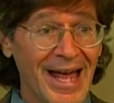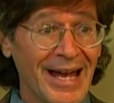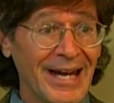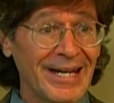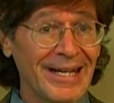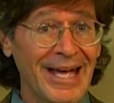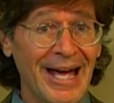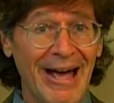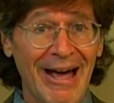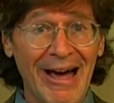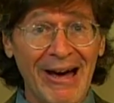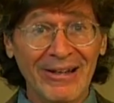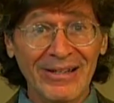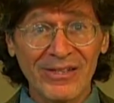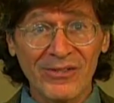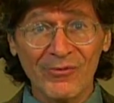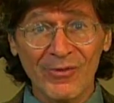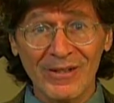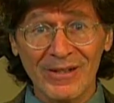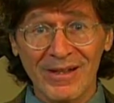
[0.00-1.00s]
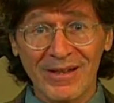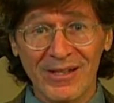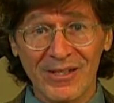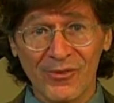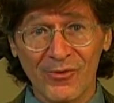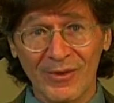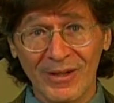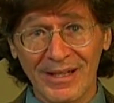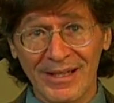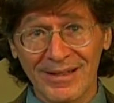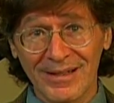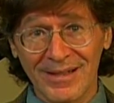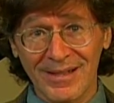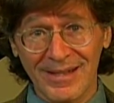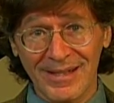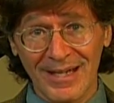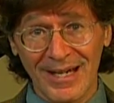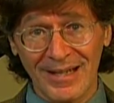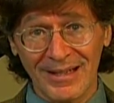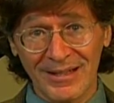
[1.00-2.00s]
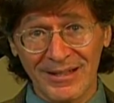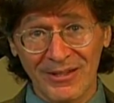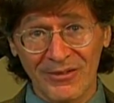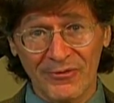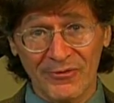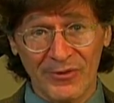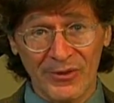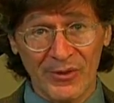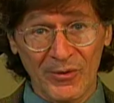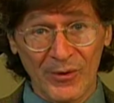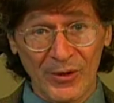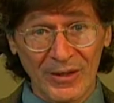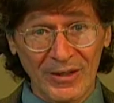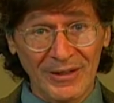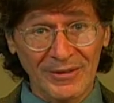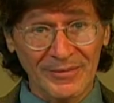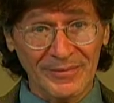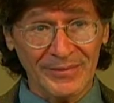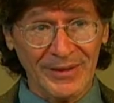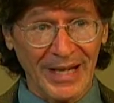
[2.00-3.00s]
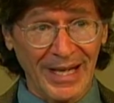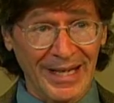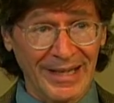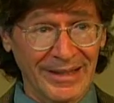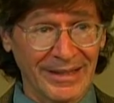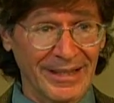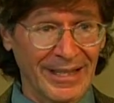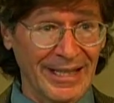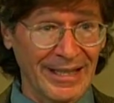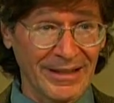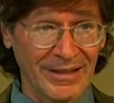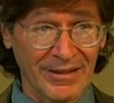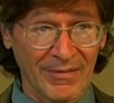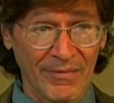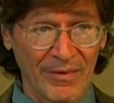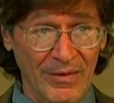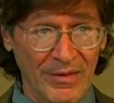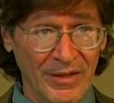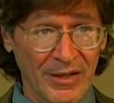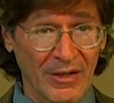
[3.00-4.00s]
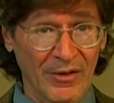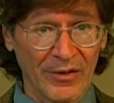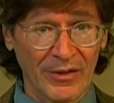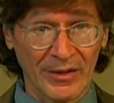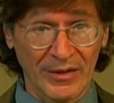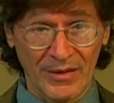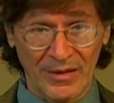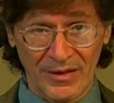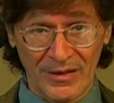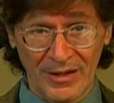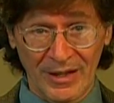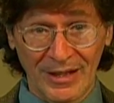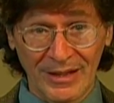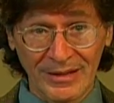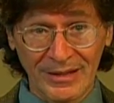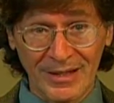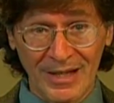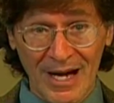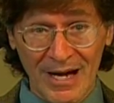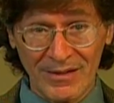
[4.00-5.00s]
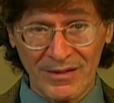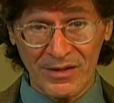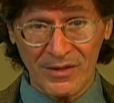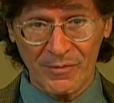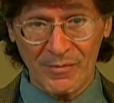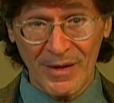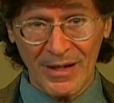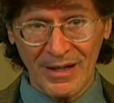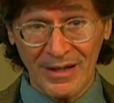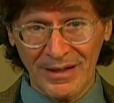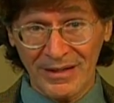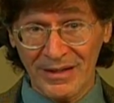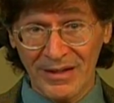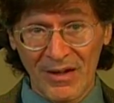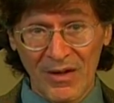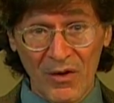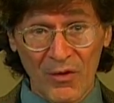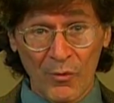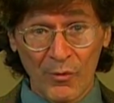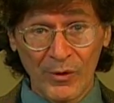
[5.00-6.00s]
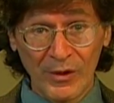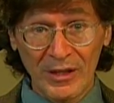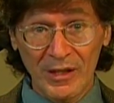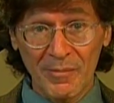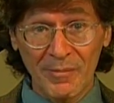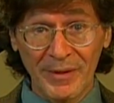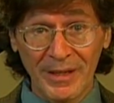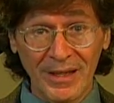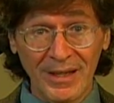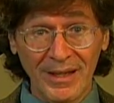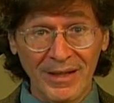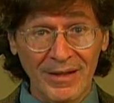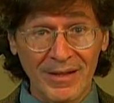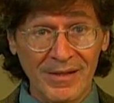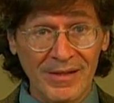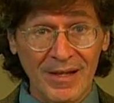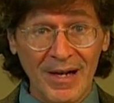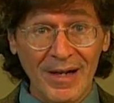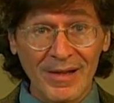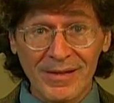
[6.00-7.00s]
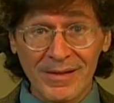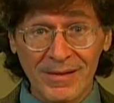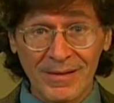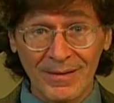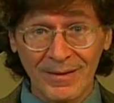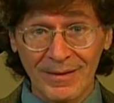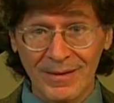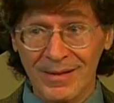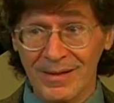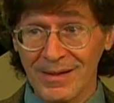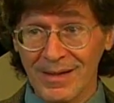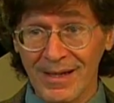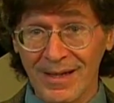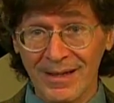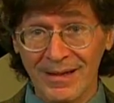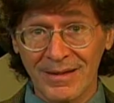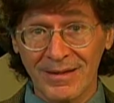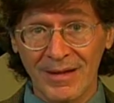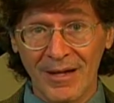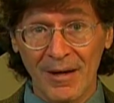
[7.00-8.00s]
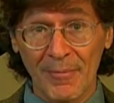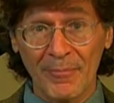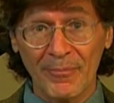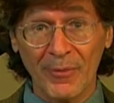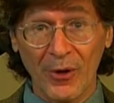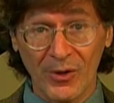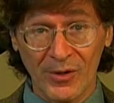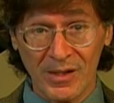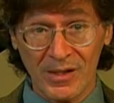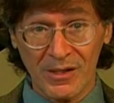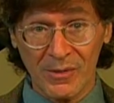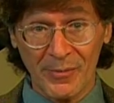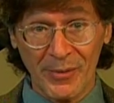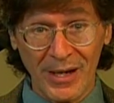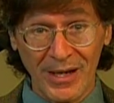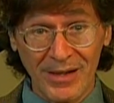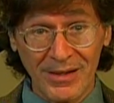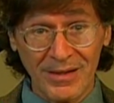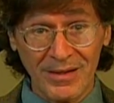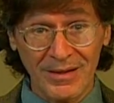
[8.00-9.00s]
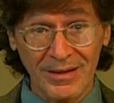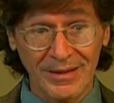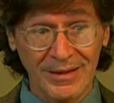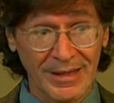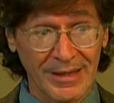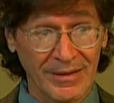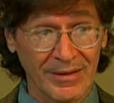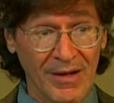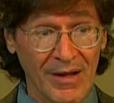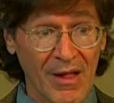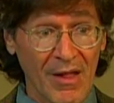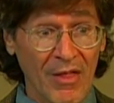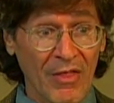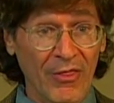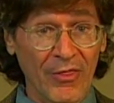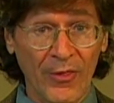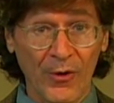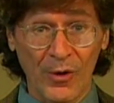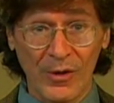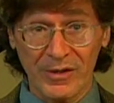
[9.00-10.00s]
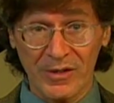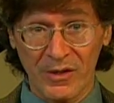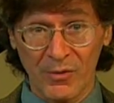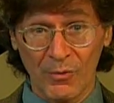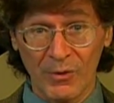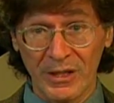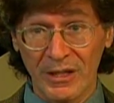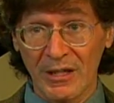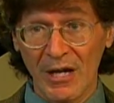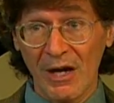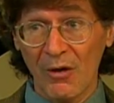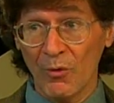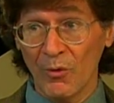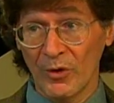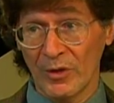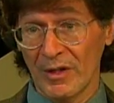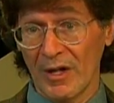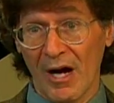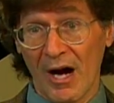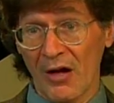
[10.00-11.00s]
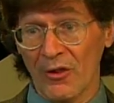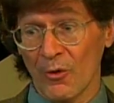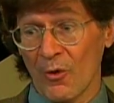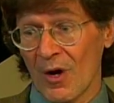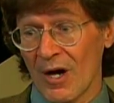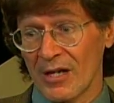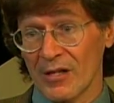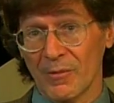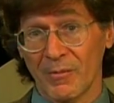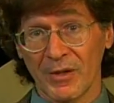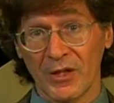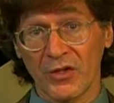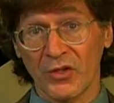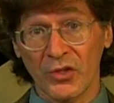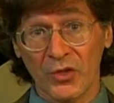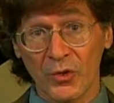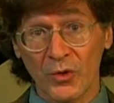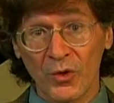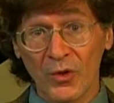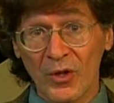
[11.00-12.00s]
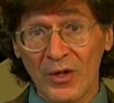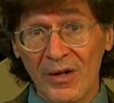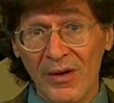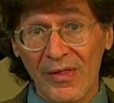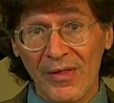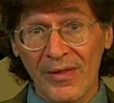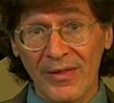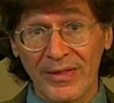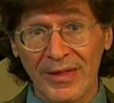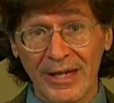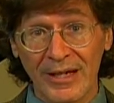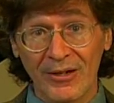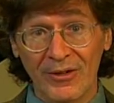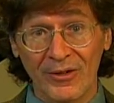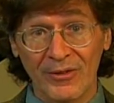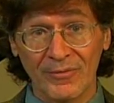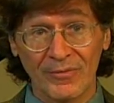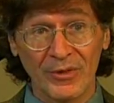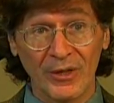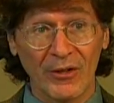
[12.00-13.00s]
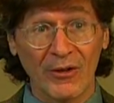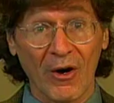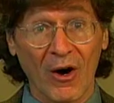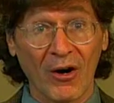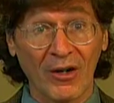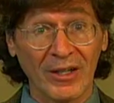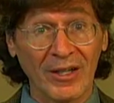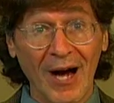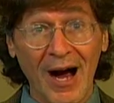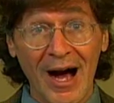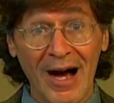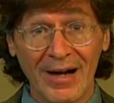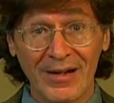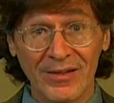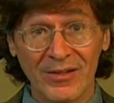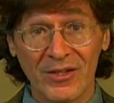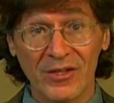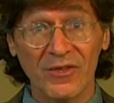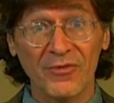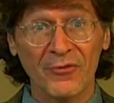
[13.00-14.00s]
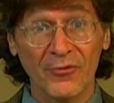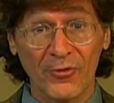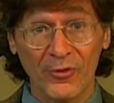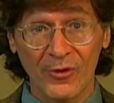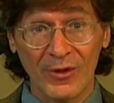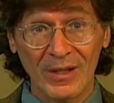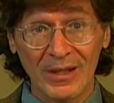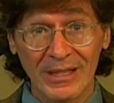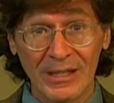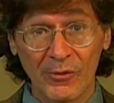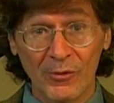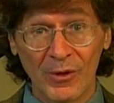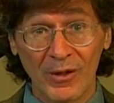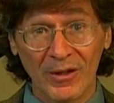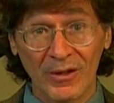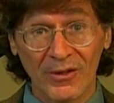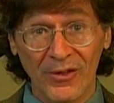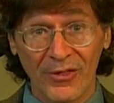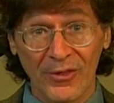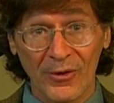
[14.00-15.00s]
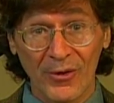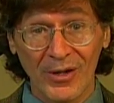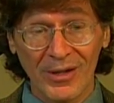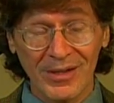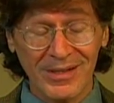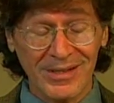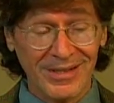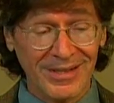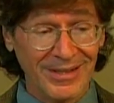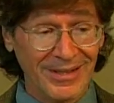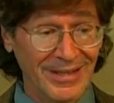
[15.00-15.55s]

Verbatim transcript: Now, how does re- this relate to the idea of free will and, and you know, the, the unconscious mind really being this unsolicited participation in, in thoughts that we would otherwise be sure that they're, you know, our conscious, freely willed thoughts?